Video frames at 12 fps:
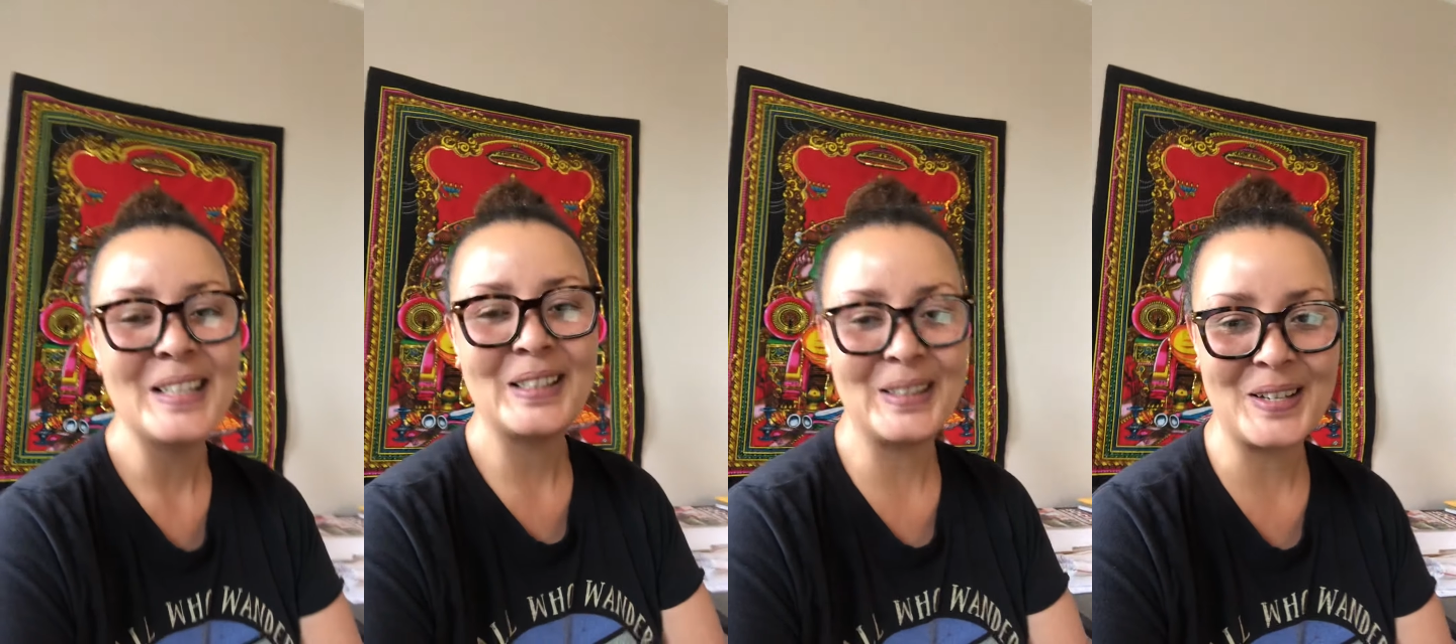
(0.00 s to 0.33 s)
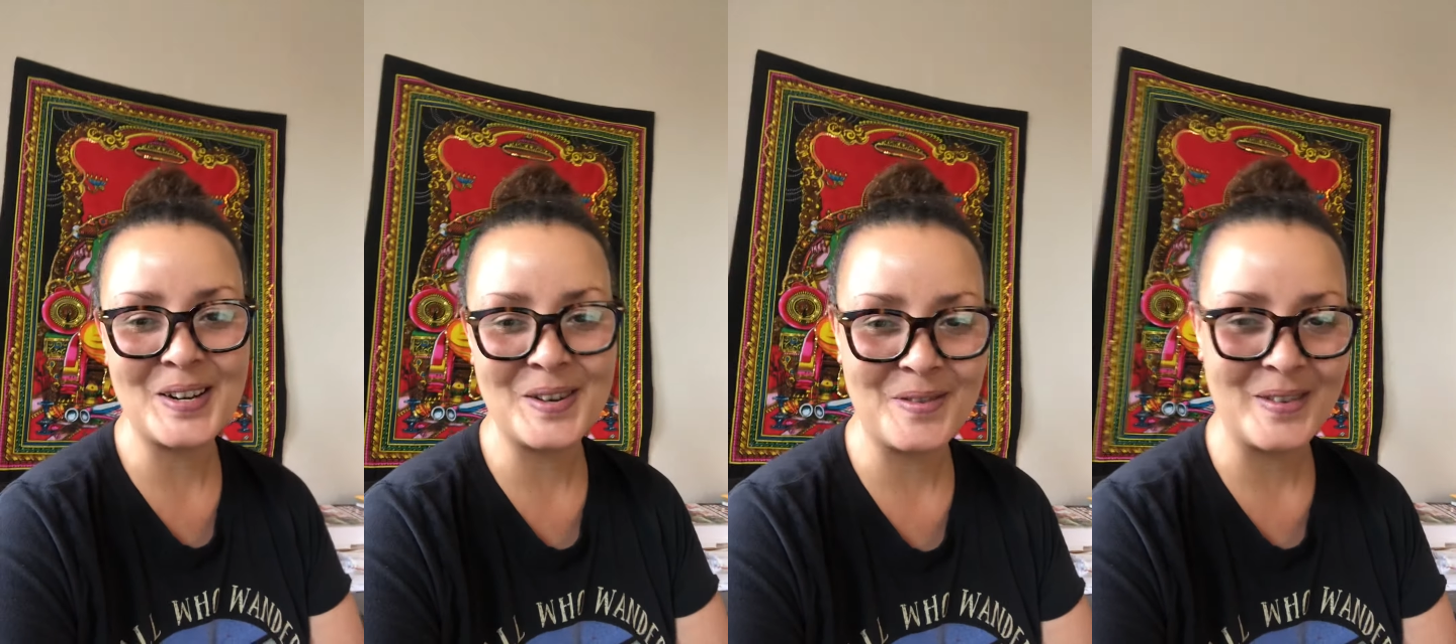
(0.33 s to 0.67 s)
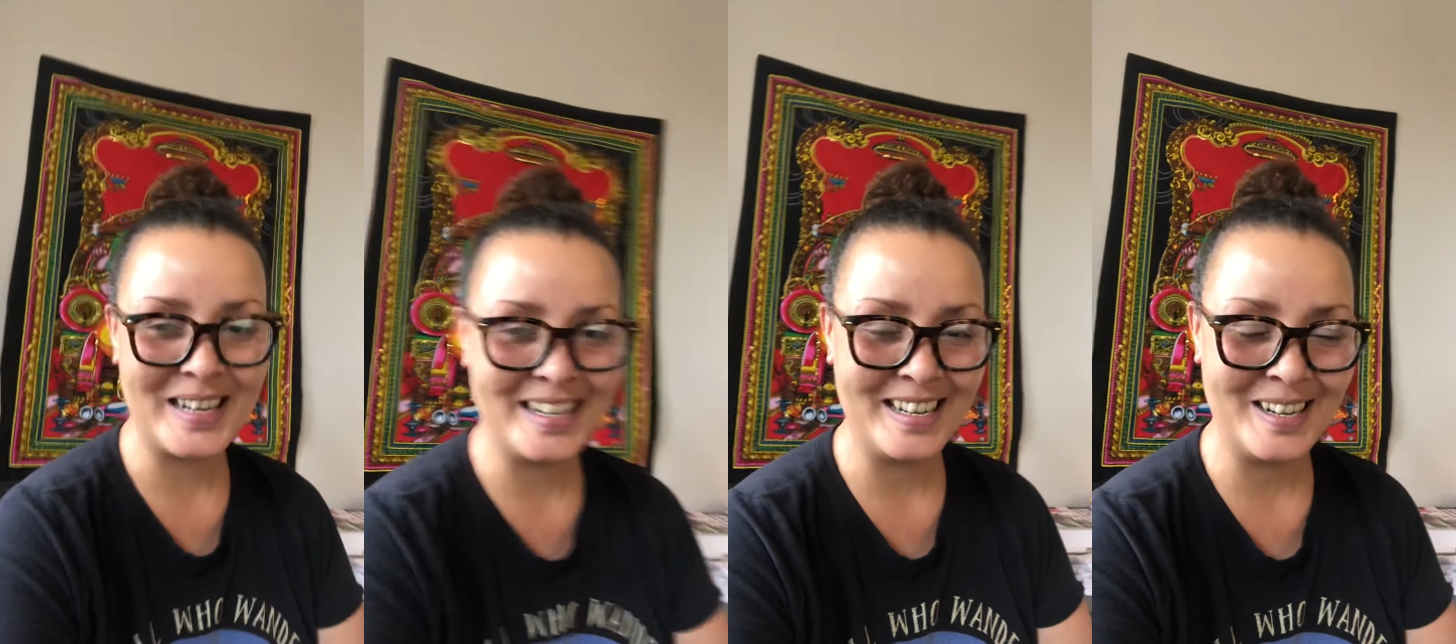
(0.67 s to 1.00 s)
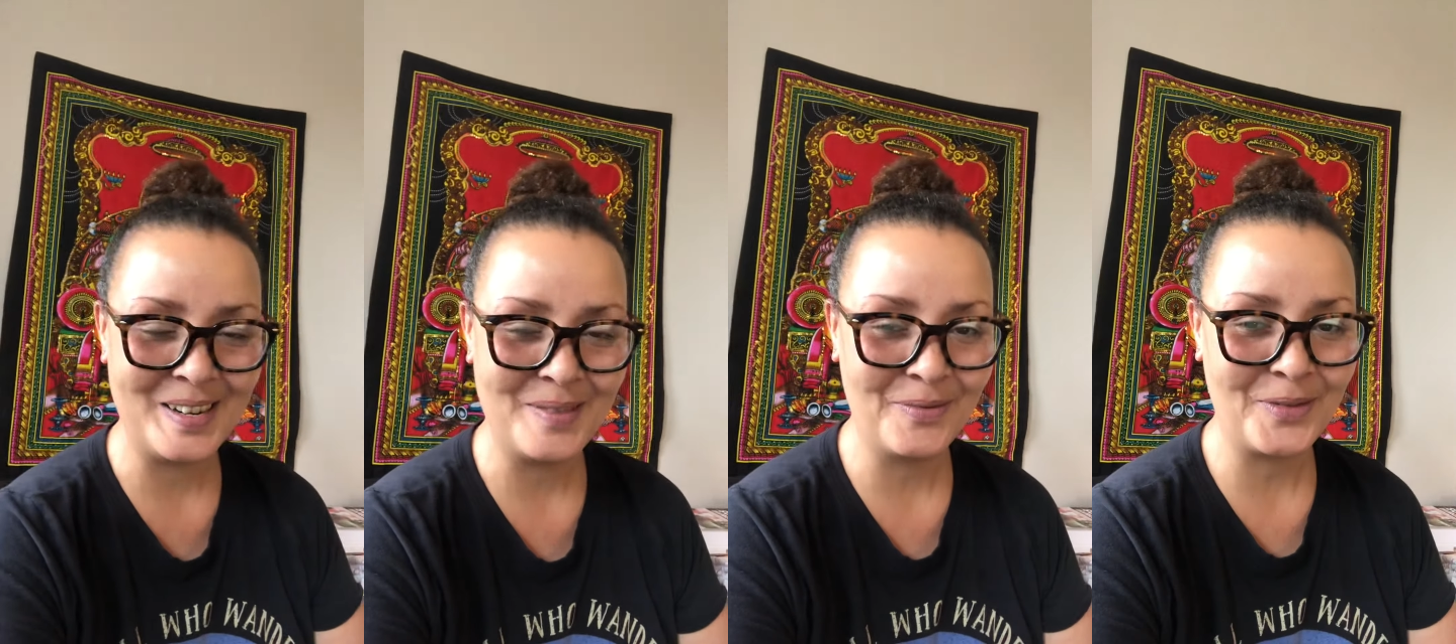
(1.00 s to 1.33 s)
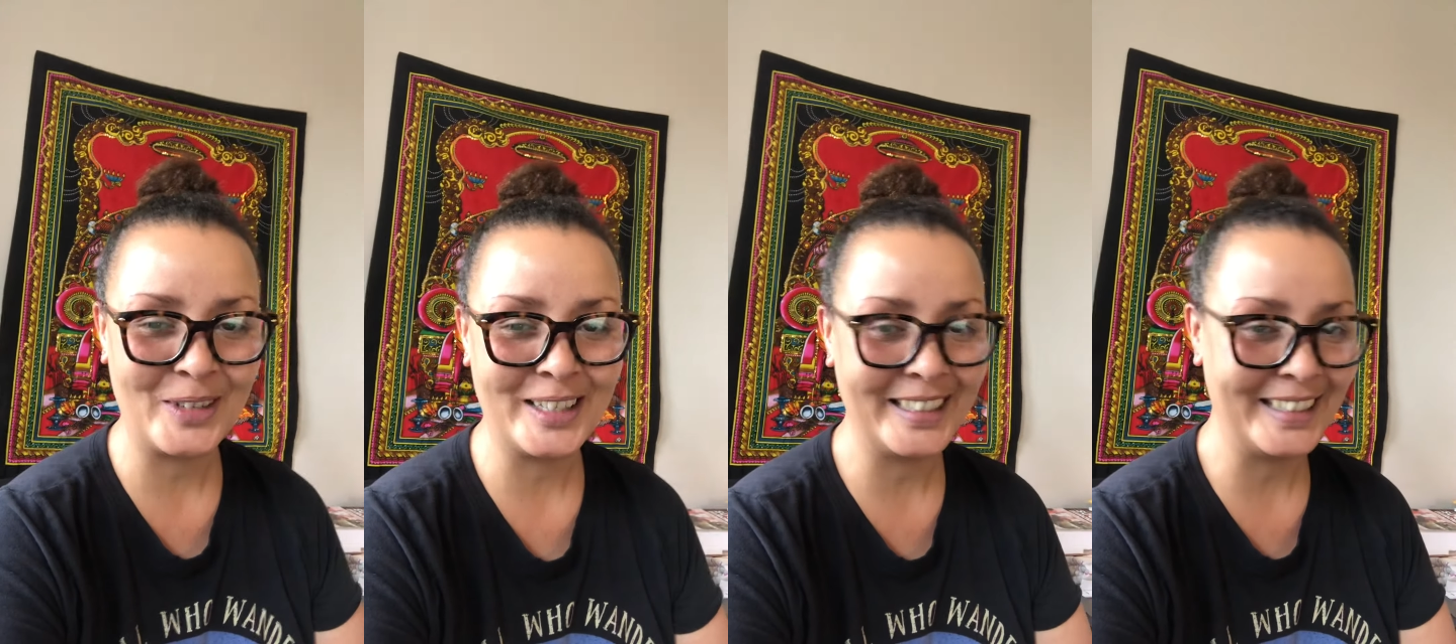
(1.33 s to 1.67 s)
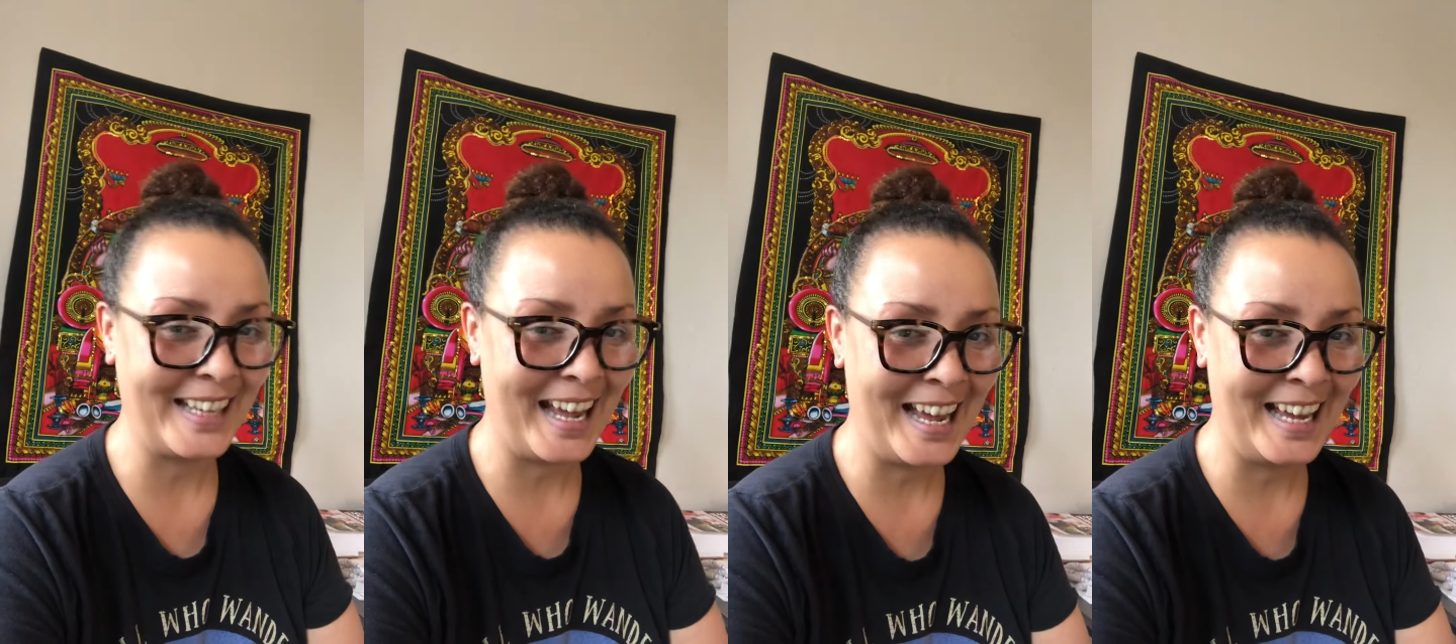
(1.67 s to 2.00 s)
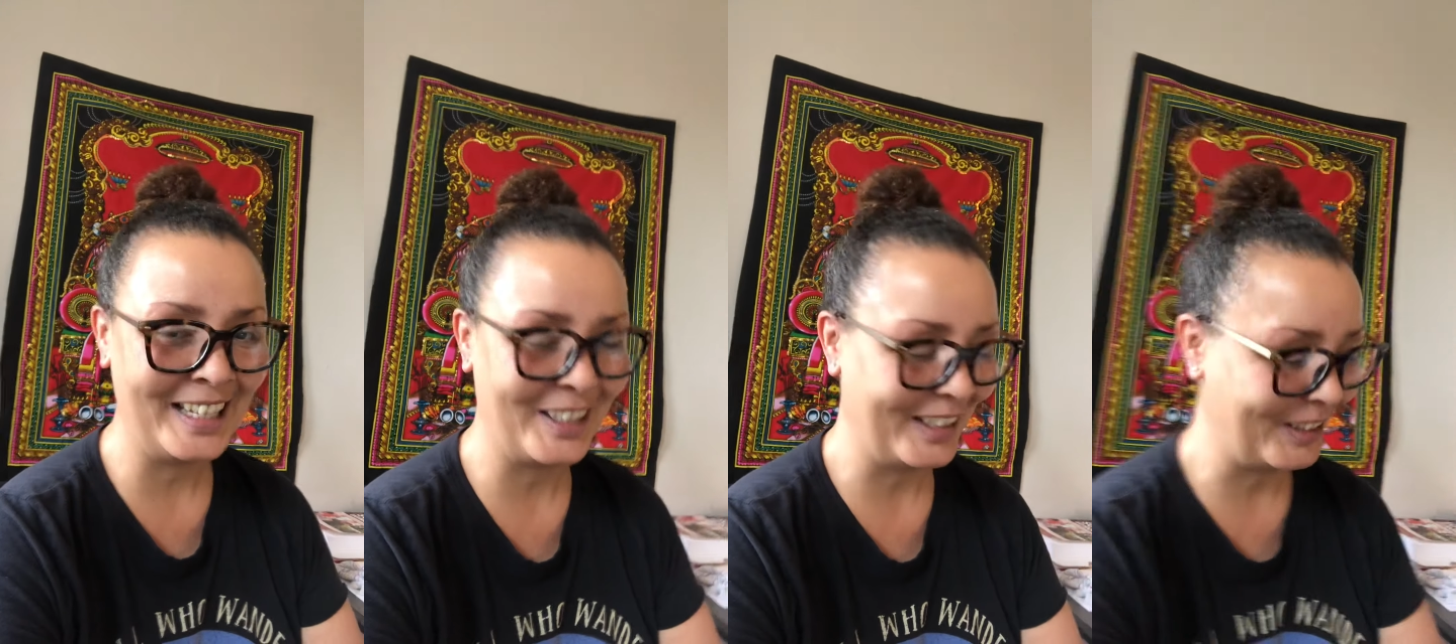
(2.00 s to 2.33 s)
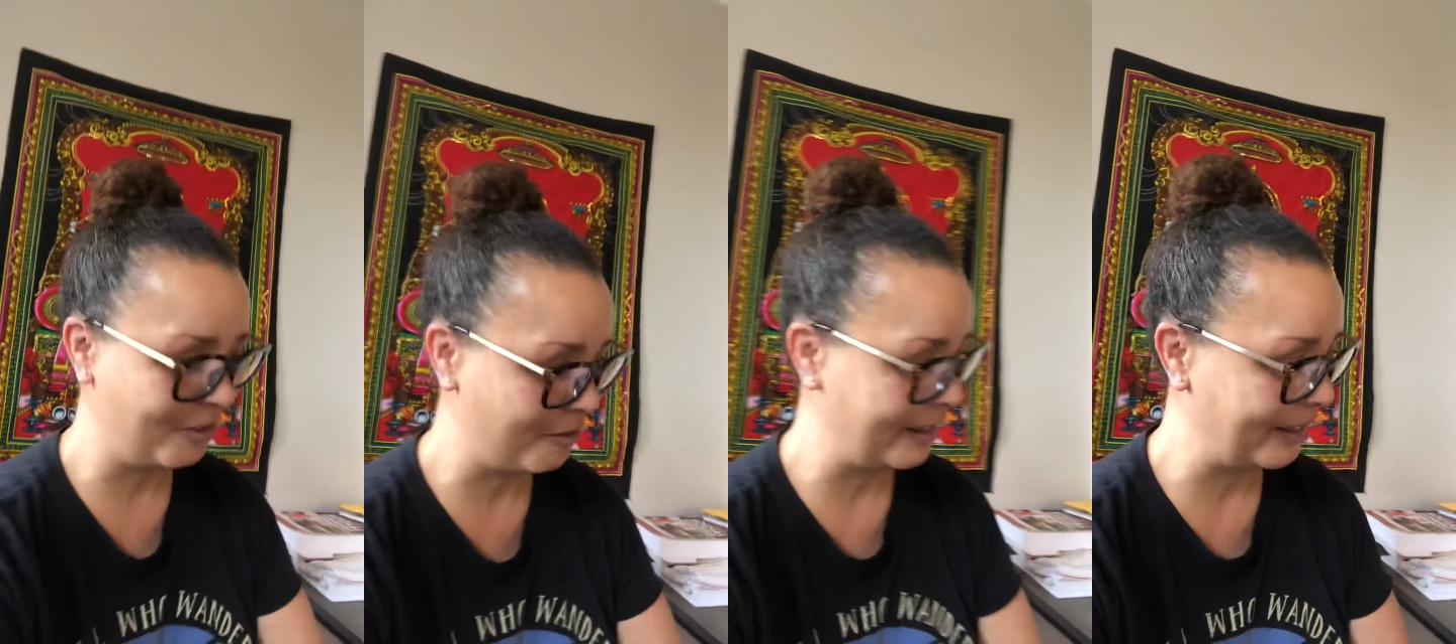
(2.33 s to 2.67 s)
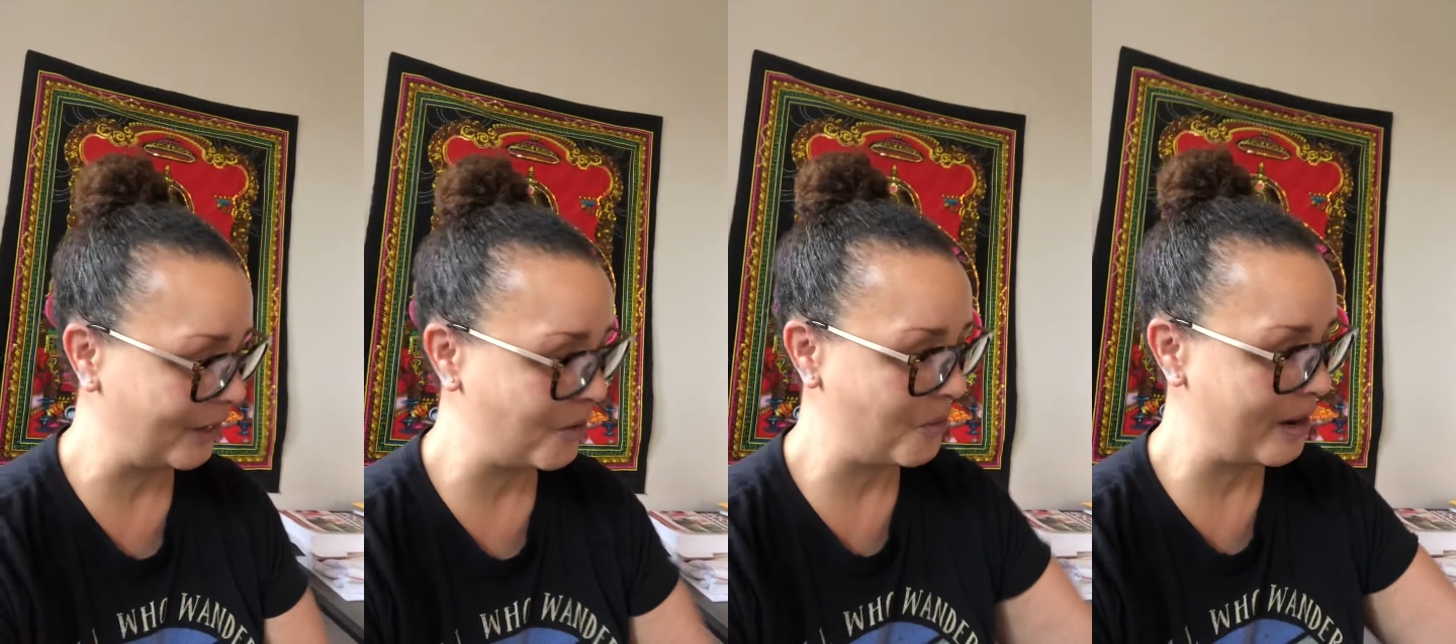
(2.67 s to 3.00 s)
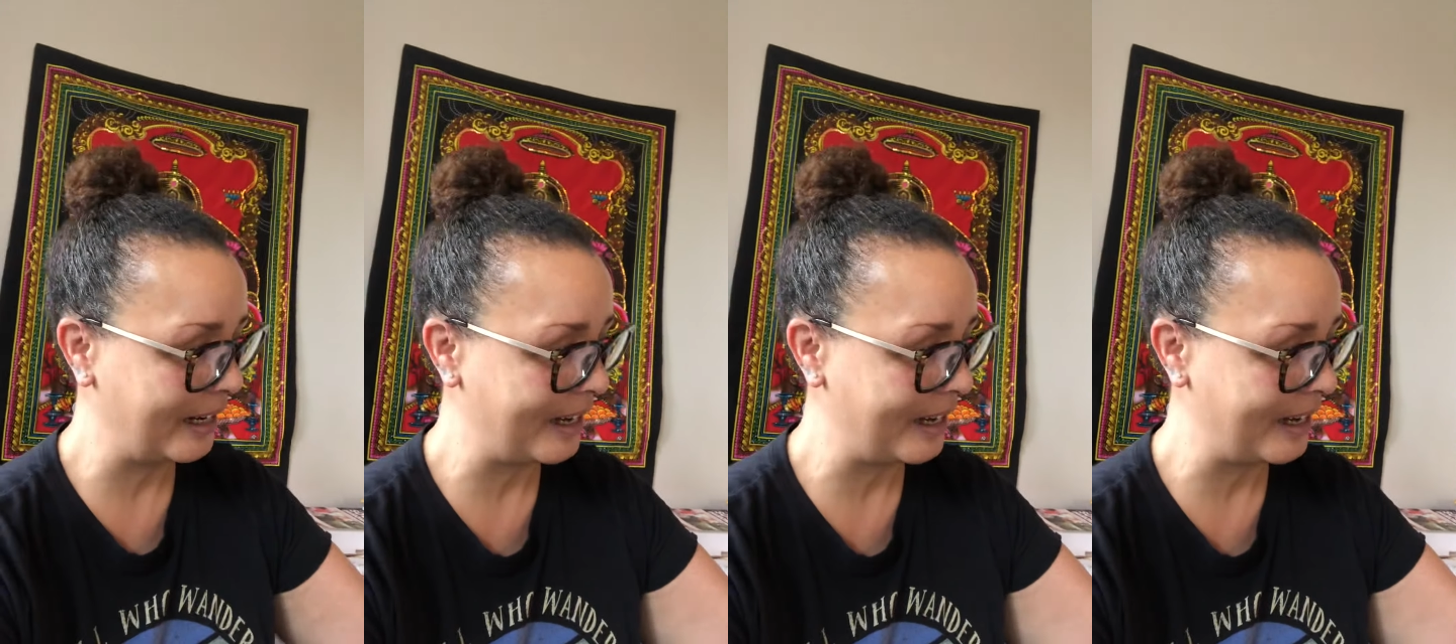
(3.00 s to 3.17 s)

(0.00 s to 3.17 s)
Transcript: so um, for today, just a really quick,